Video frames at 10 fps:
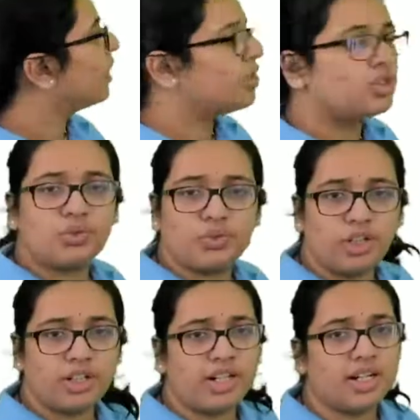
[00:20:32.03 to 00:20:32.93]
So
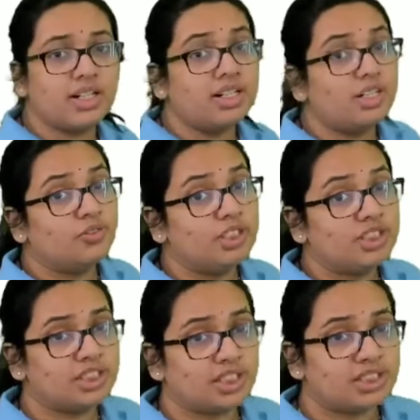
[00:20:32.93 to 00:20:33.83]
for that,
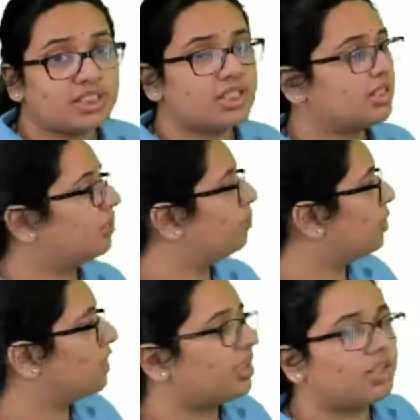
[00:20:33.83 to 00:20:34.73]
we'll just
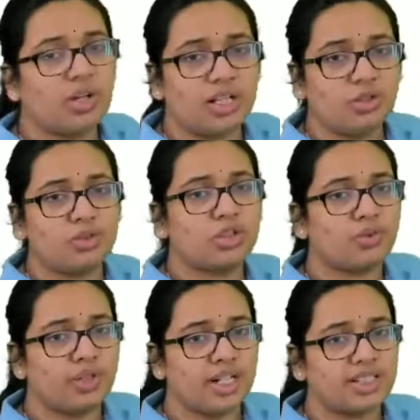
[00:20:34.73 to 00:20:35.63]
put values
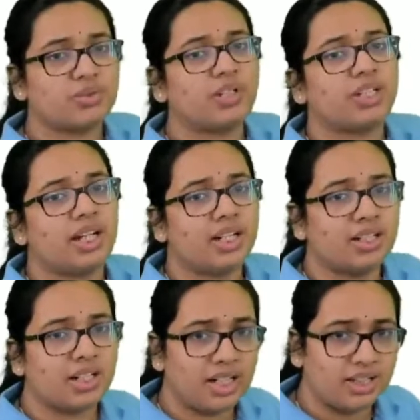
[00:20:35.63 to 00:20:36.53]
of x1 and
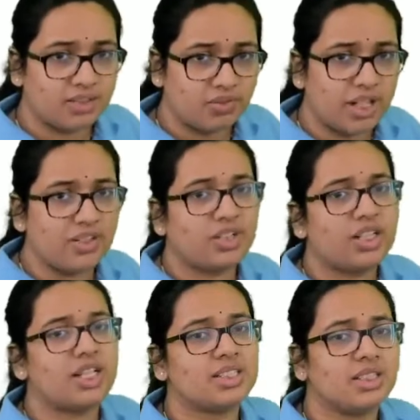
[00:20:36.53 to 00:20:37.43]
x1
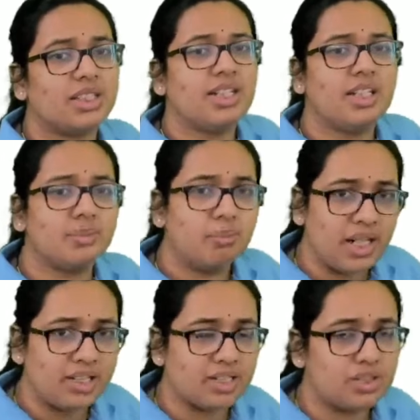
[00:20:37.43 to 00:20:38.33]
as a 3
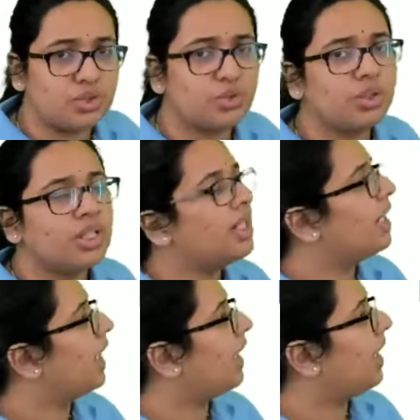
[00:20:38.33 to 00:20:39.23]
minus 2,
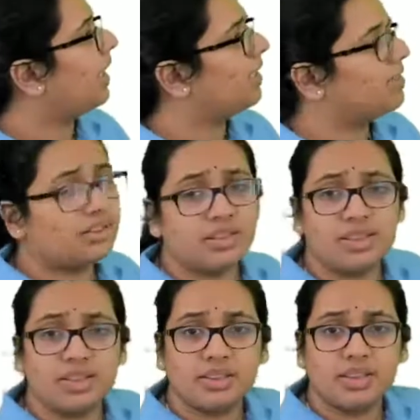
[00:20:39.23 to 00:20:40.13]
and
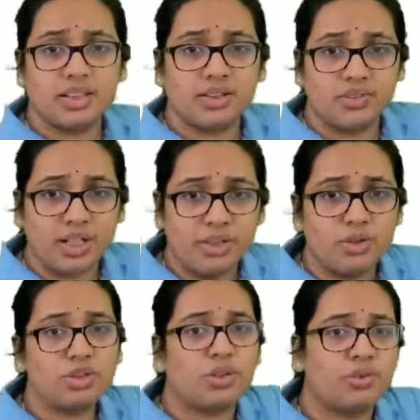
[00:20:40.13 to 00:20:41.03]
the
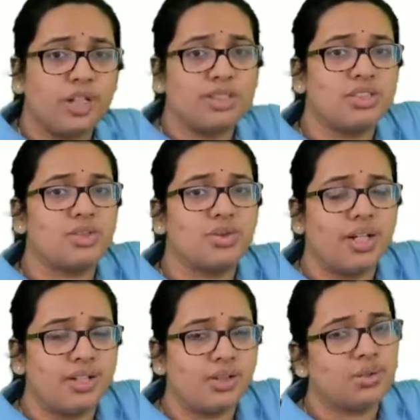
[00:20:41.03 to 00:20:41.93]
values of x2
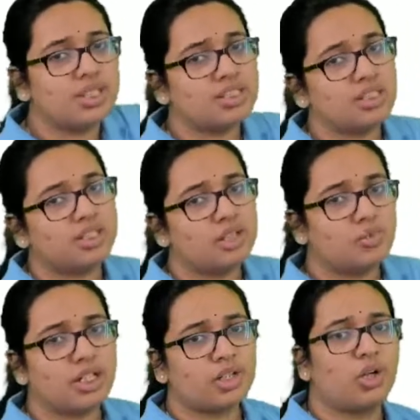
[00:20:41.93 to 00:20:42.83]
and 2 is nothing
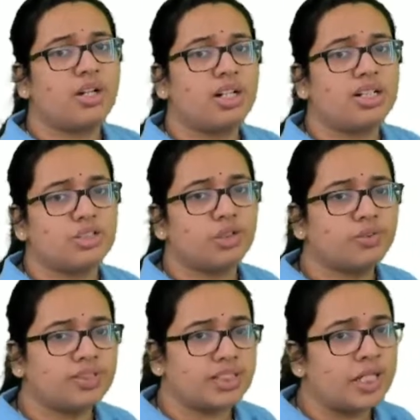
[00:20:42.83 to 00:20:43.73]
but coordinates of
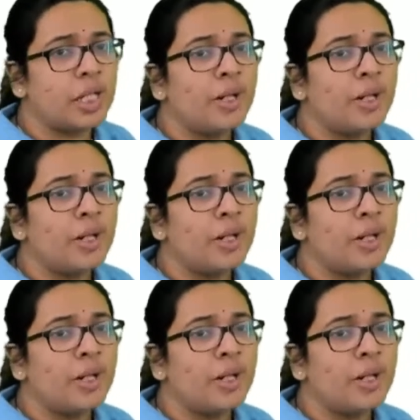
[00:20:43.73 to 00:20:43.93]
C.